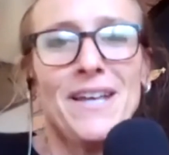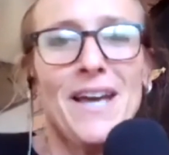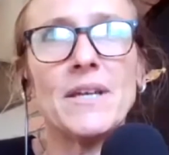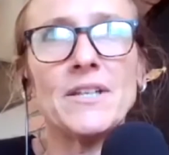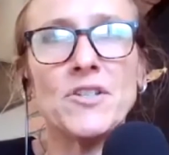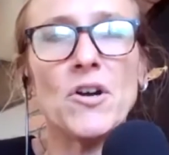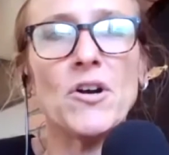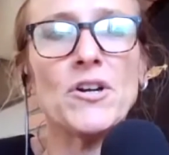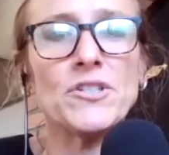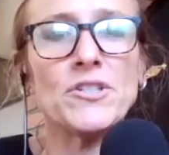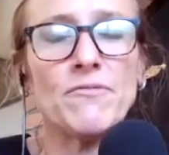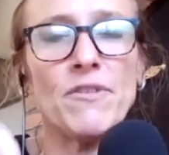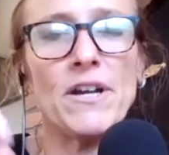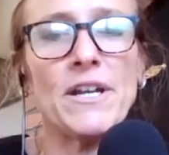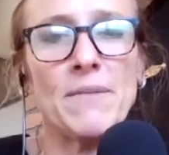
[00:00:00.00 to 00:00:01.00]
It's hard
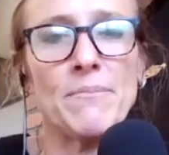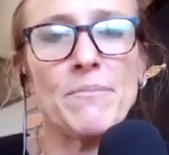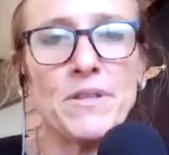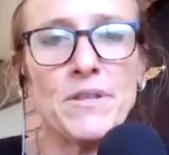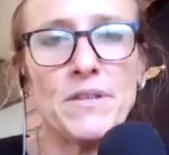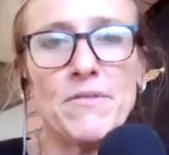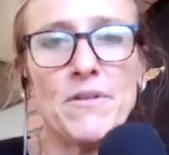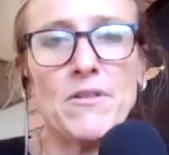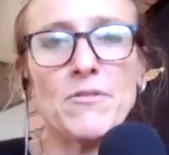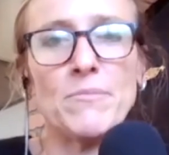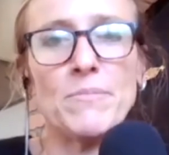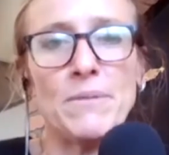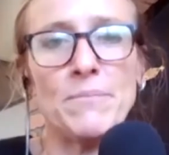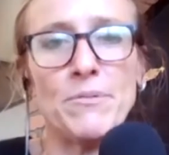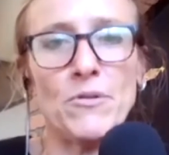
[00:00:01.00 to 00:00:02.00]
to find empathy for other
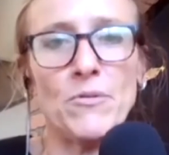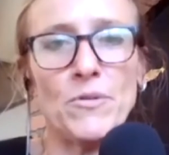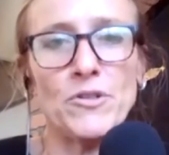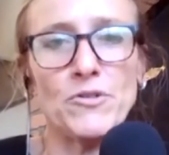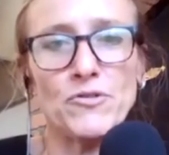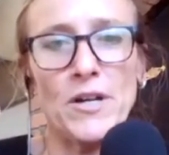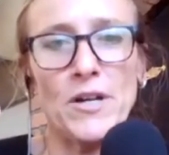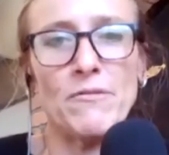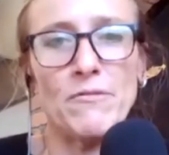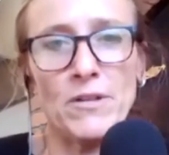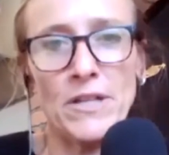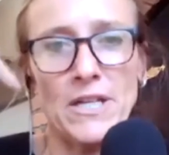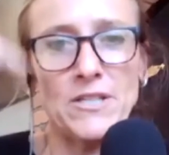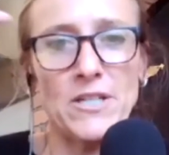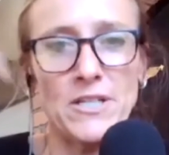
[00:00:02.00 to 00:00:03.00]
people when you're trying to
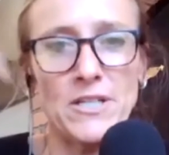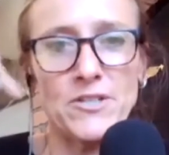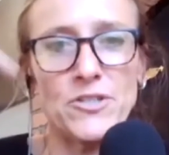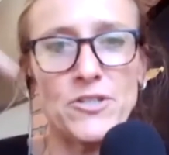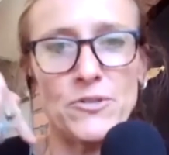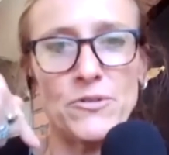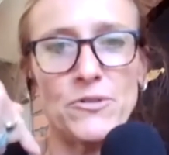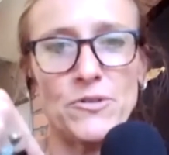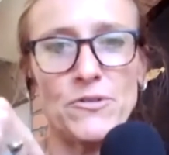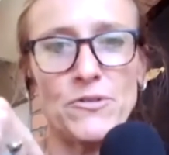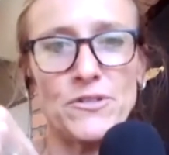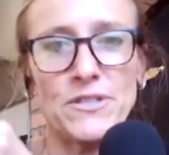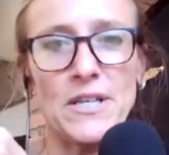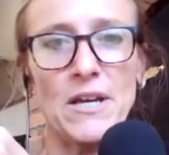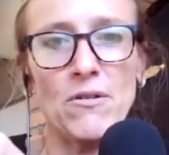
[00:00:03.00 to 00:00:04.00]
relate it to
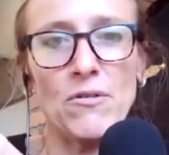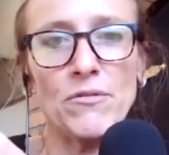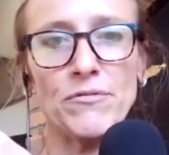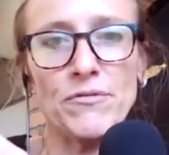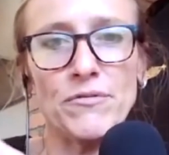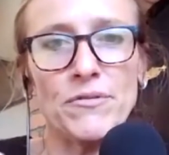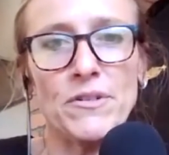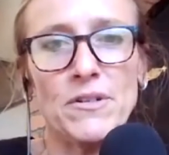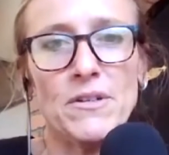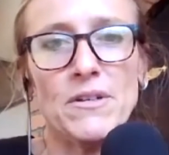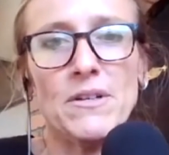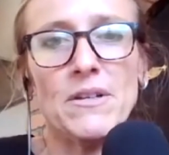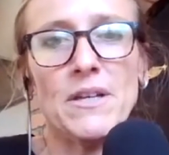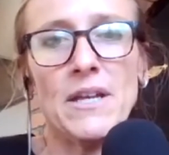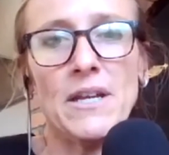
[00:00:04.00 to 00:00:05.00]
yourself
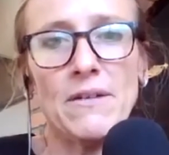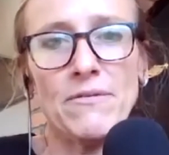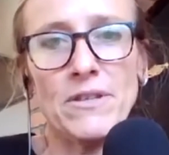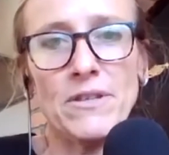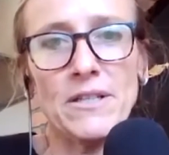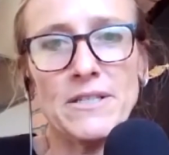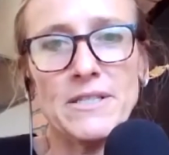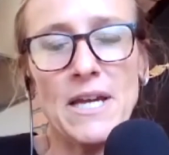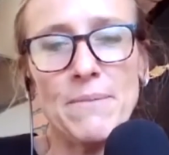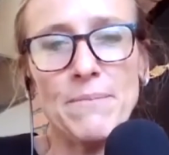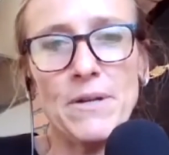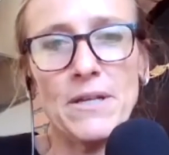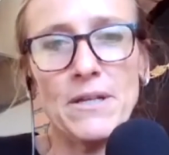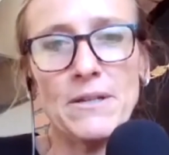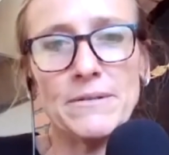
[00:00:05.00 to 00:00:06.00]
and everything that's
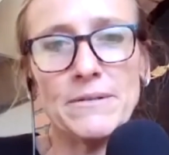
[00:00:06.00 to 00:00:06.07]
happening.